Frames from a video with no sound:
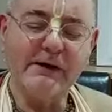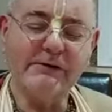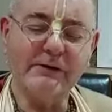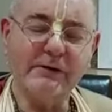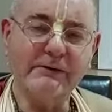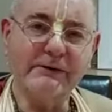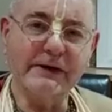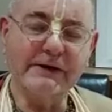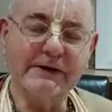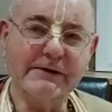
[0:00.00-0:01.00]
to
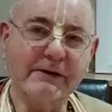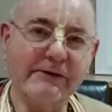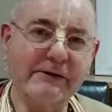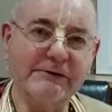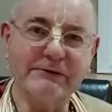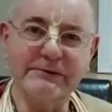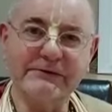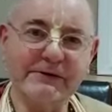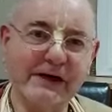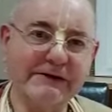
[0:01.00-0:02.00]
Govardhan Hill, and there's some
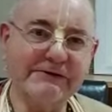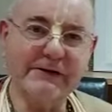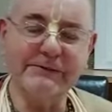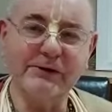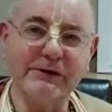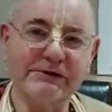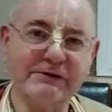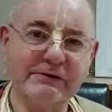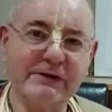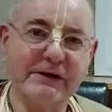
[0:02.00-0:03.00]
slight
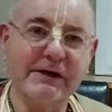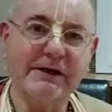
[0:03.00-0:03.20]
separation,